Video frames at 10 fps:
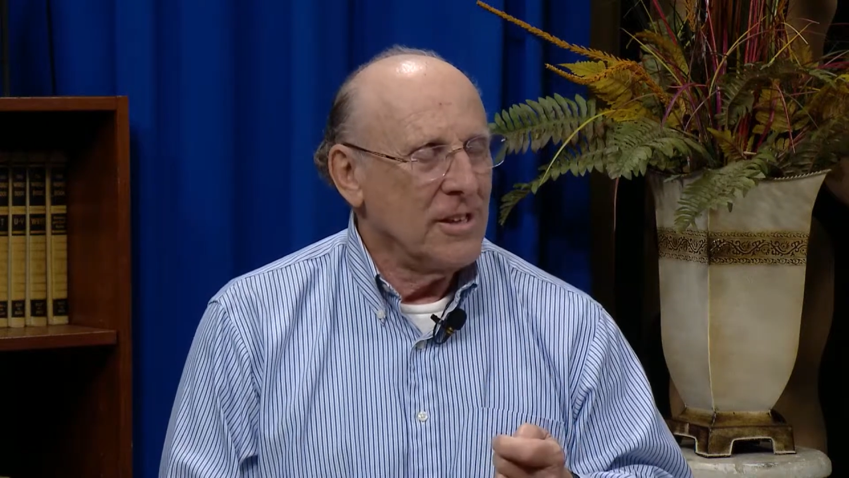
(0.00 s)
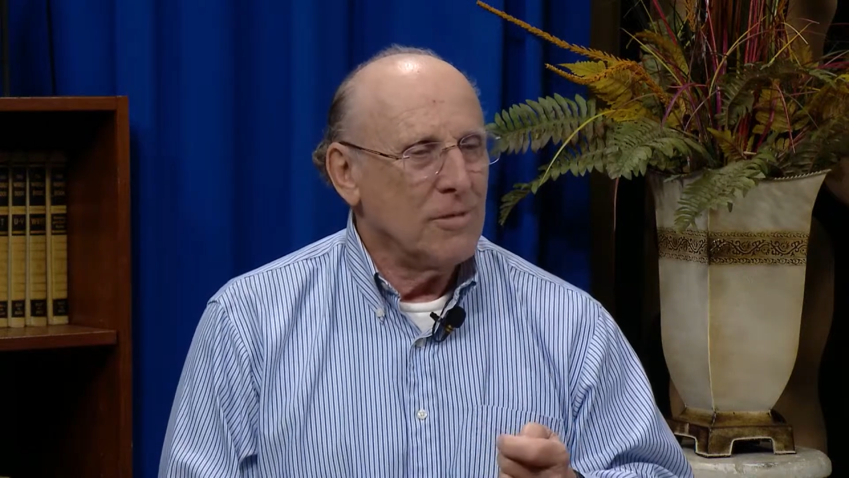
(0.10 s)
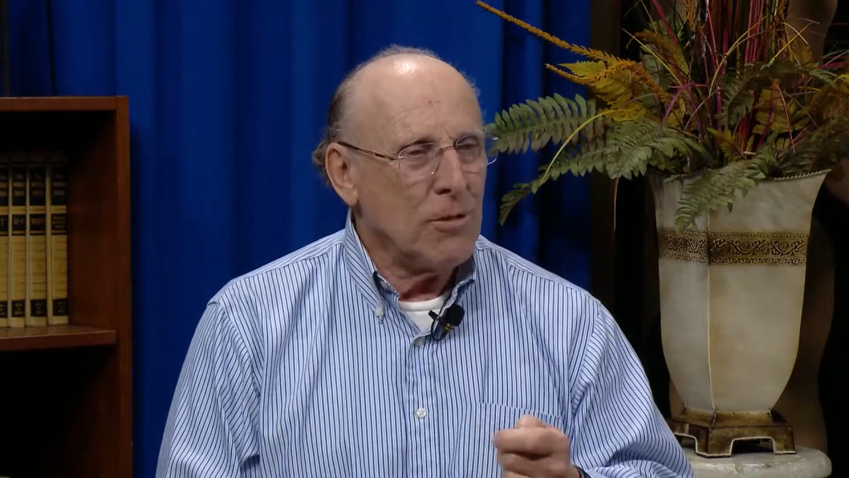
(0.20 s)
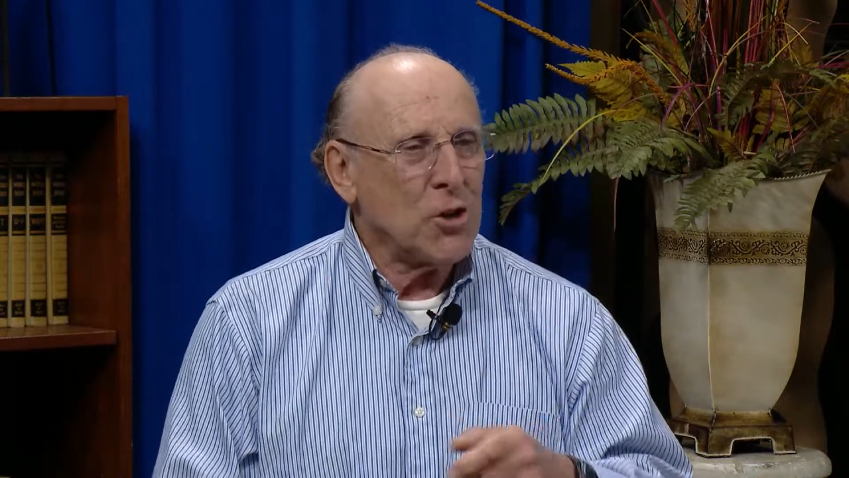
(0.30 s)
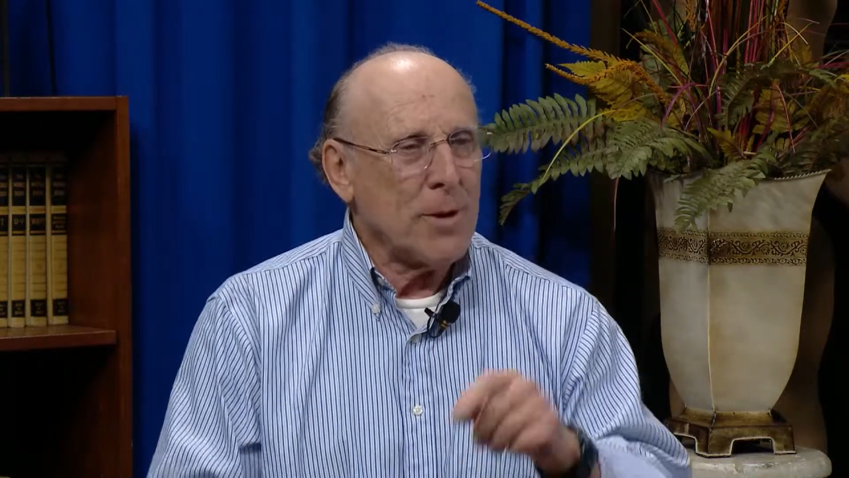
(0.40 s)

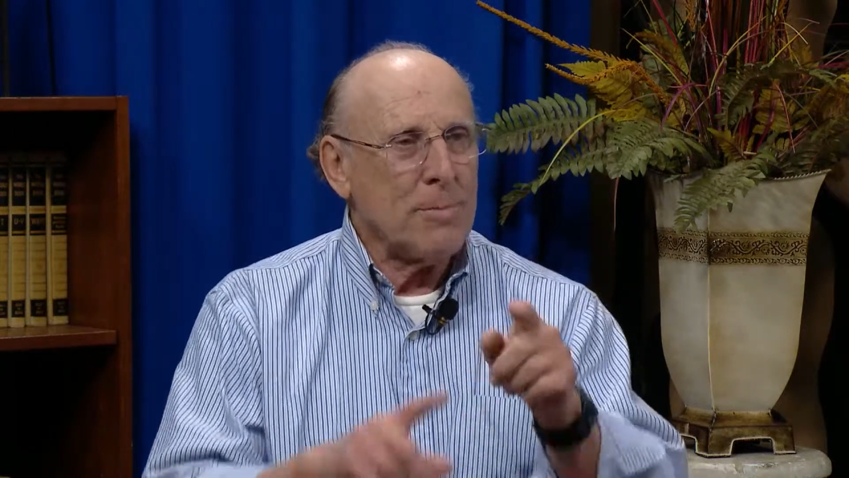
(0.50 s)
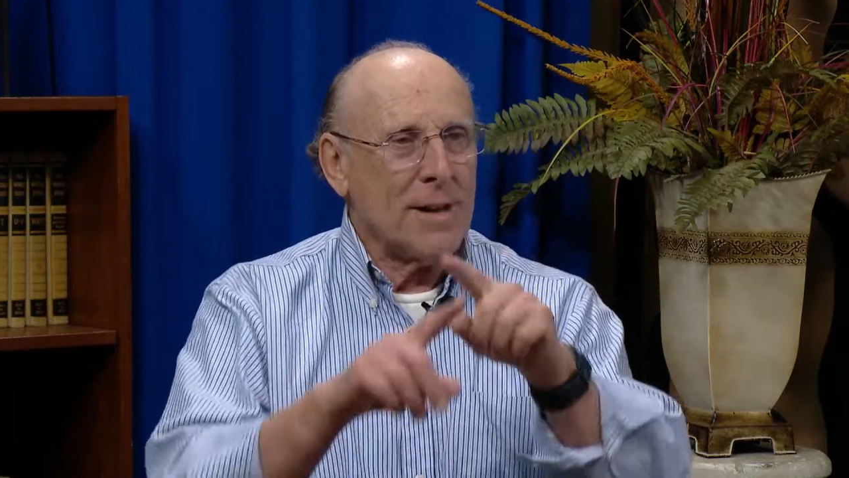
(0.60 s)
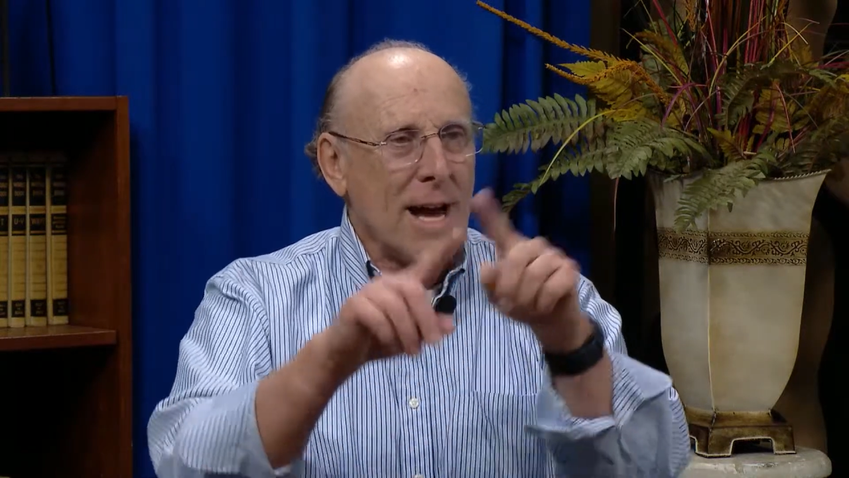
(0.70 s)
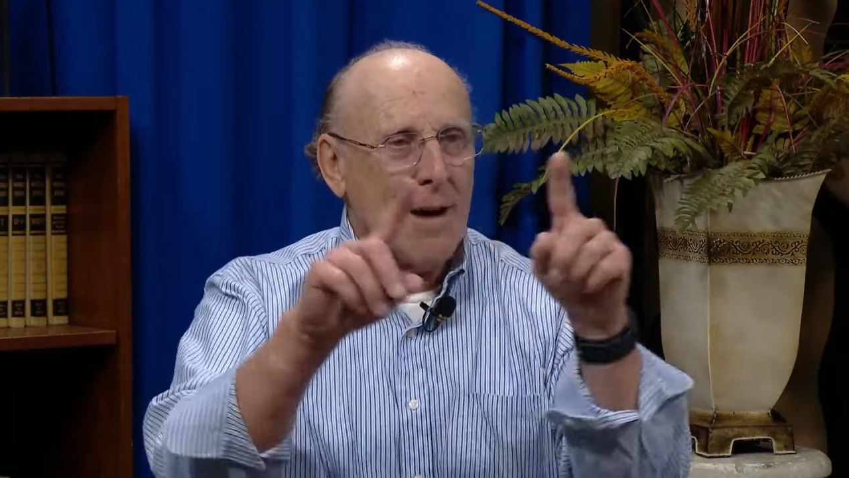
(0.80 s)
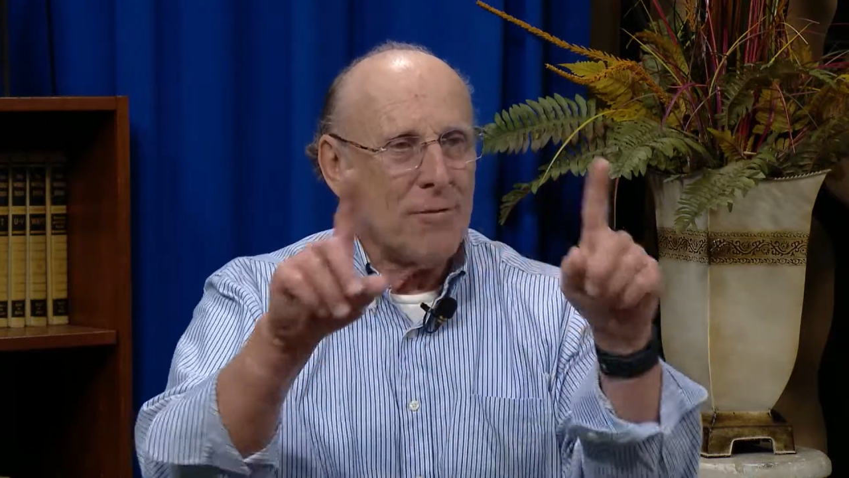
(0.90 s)
Most people
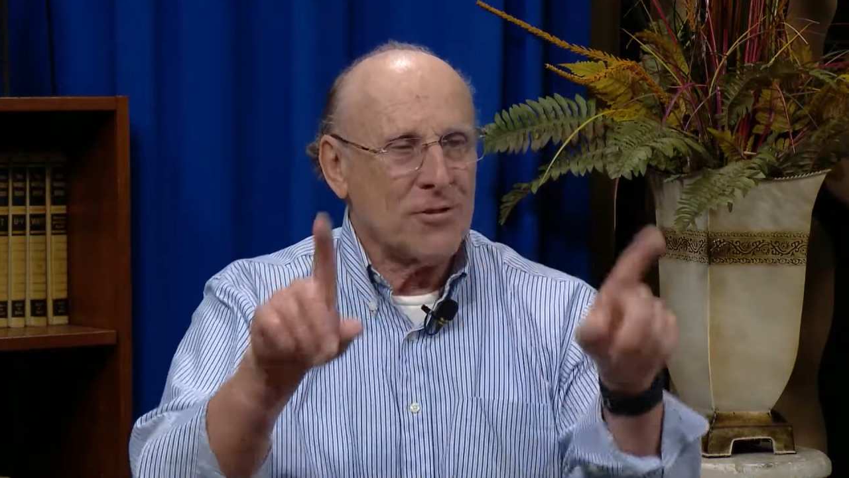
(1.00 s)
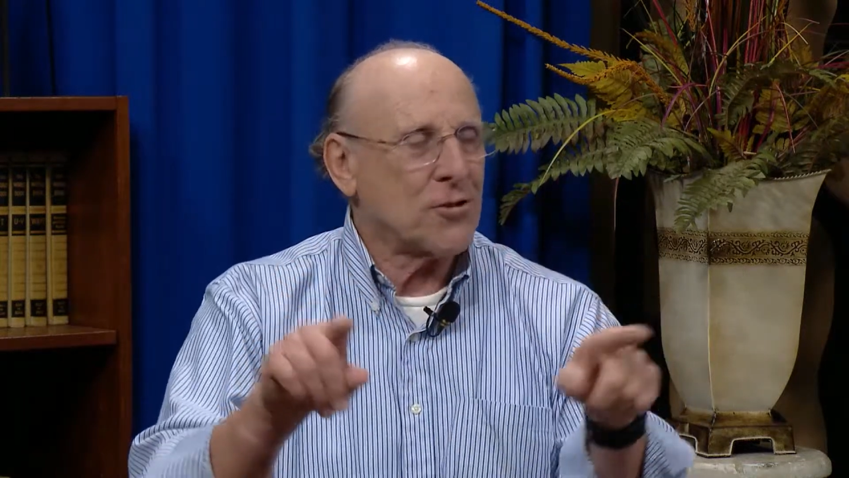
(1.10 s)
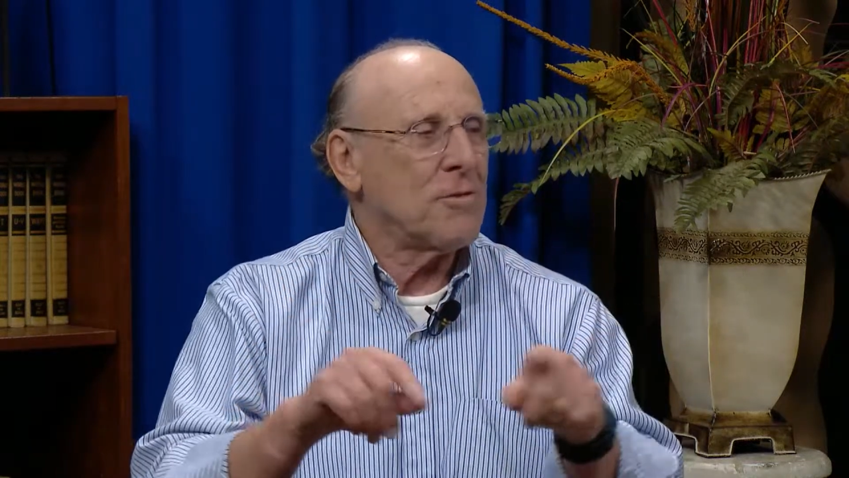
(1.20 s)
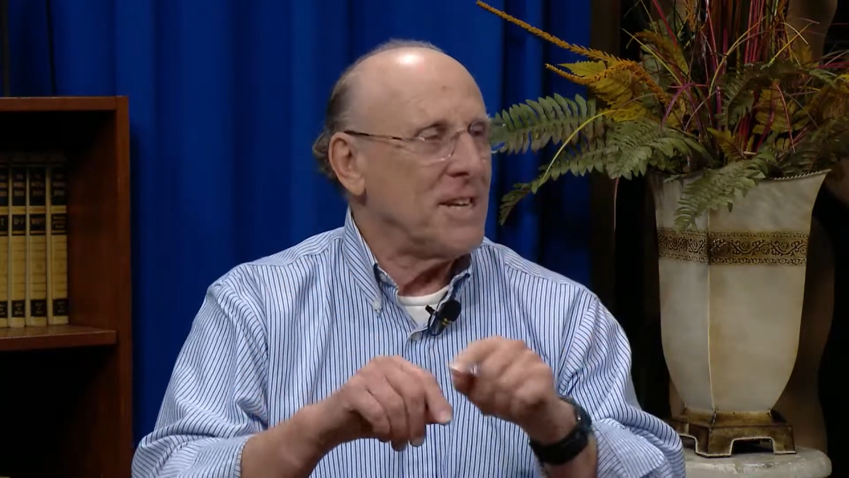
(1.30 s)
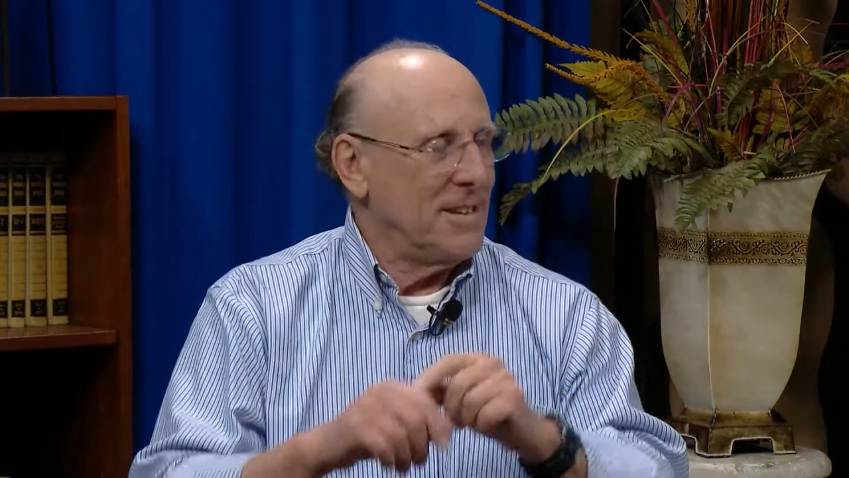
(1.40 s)
have a
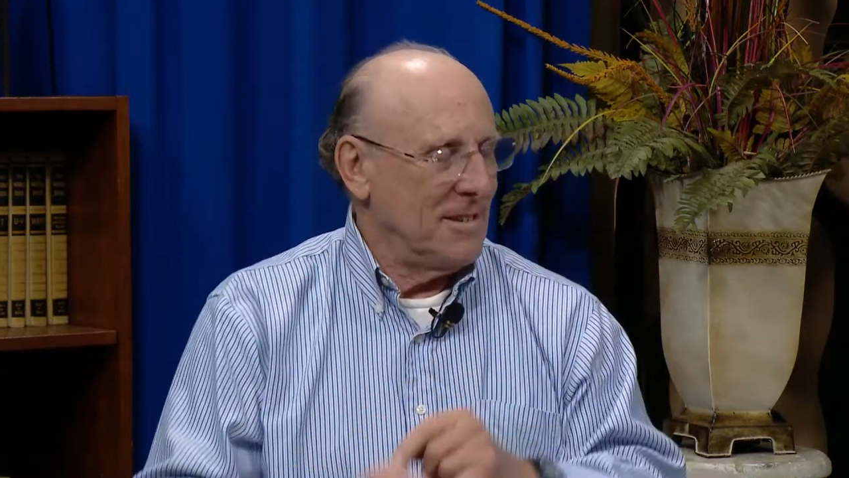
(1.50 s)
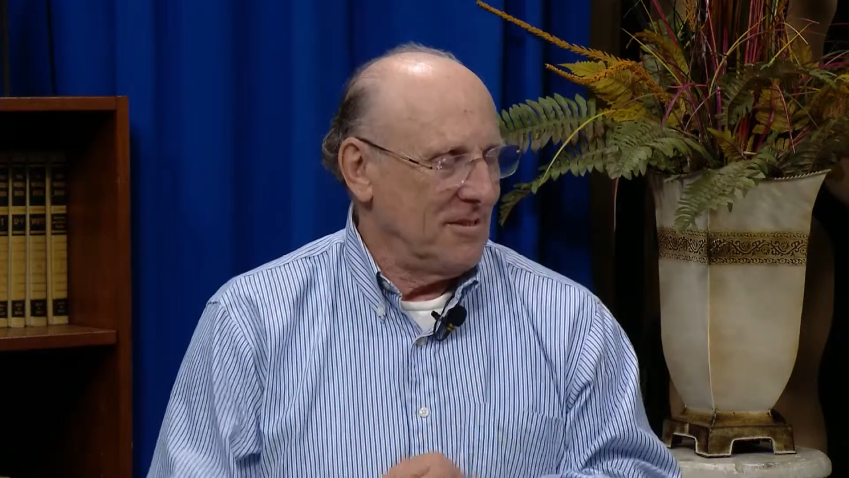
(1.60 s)
screen